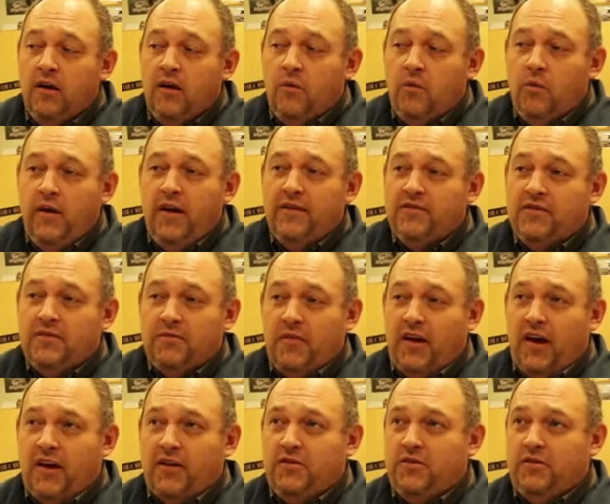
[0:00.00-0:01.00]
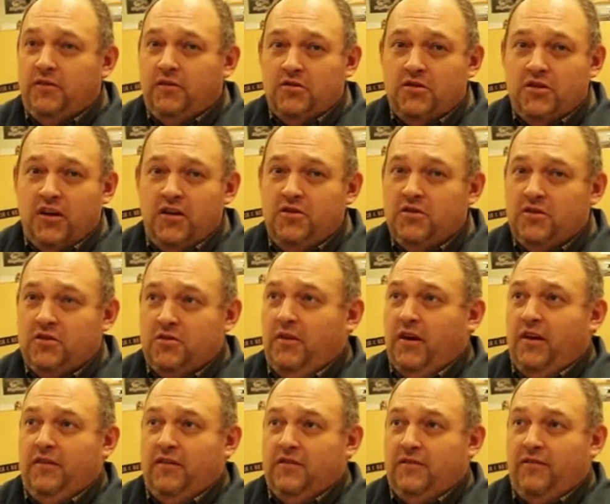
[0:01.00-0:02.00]
We have some national judges
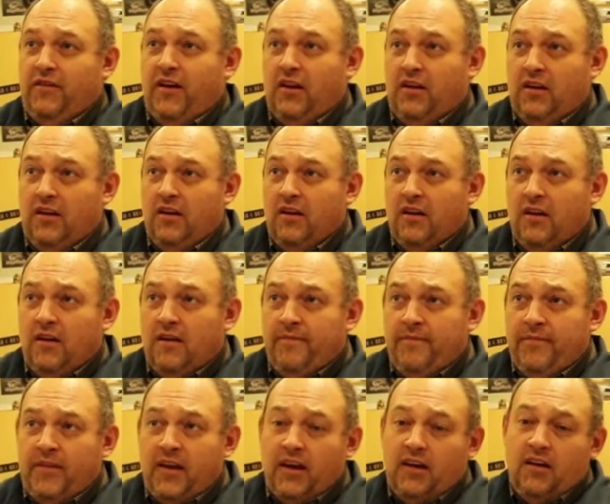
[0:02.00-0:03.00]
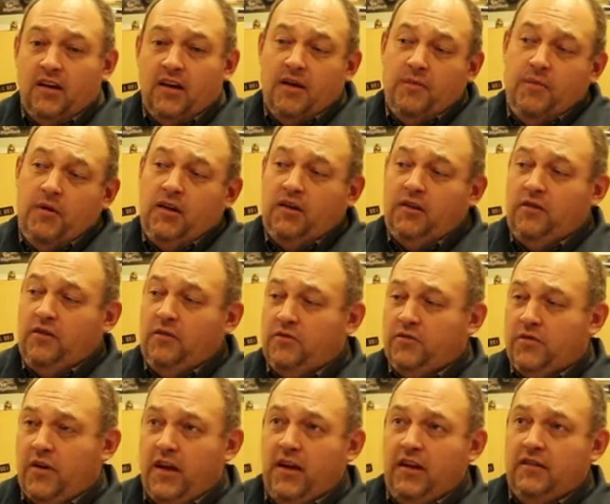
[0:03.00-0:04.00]
around this valley that could come in and do
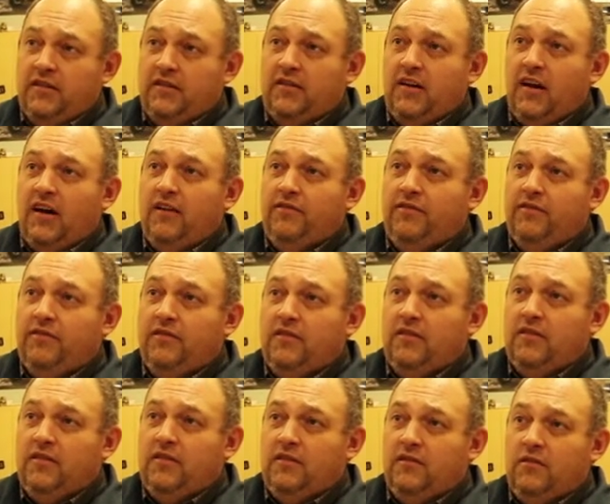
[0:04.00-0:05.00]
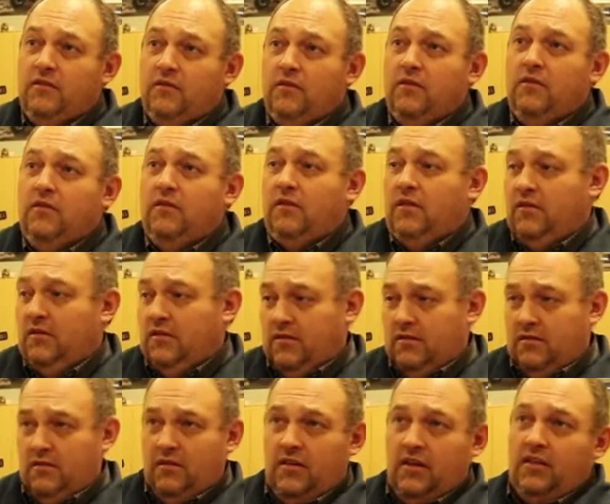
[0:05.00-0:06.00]
training stuff
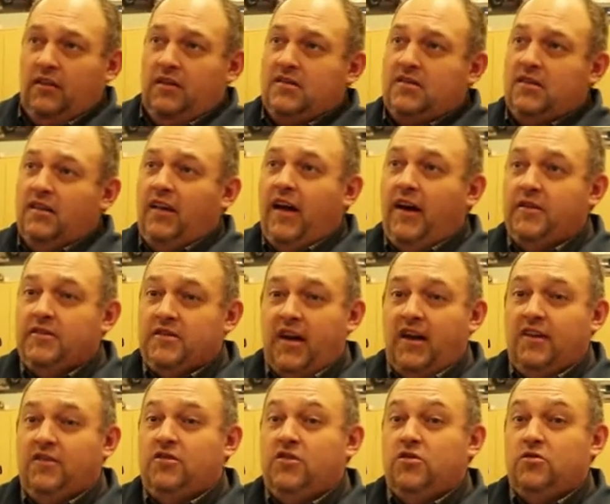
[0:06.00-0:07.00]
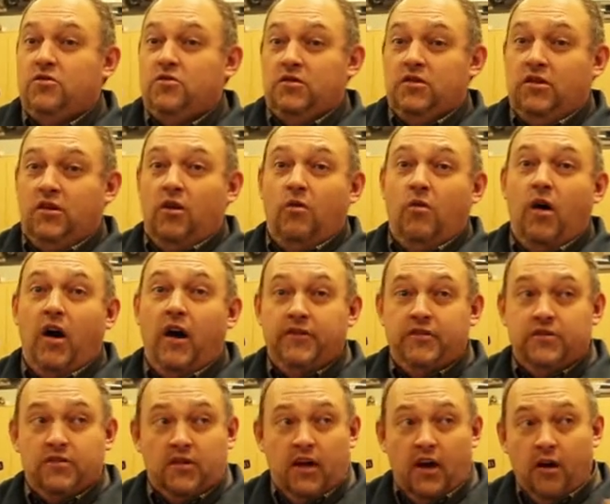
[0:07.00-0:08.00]
that this allows ag teachers to go
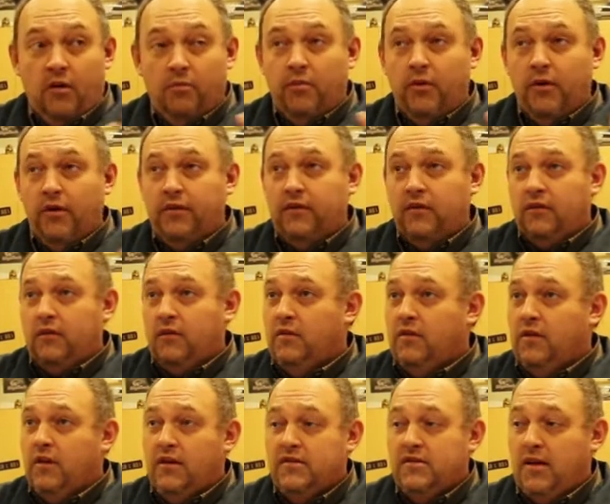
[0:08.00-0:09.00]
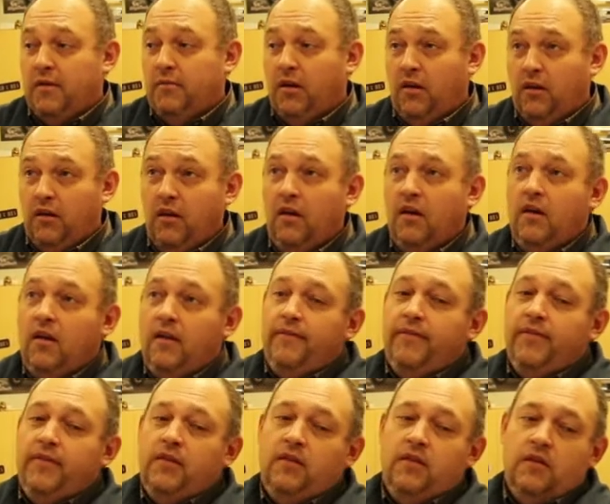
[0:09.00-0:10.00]
watch and help with and do things. I mean,
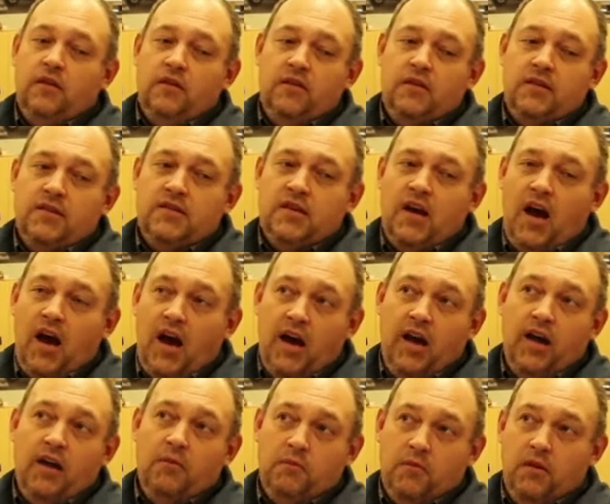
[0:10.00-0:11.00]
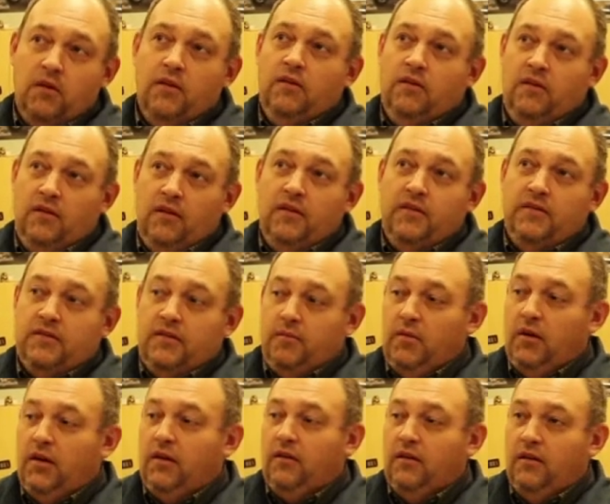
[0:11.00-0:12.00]
the time is the
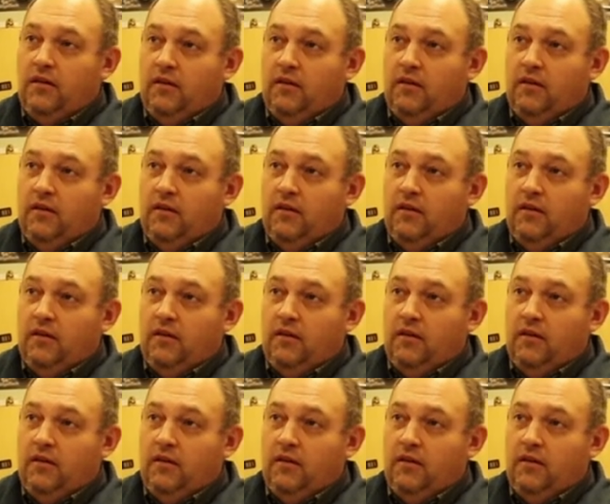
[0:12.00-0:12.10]
big deal.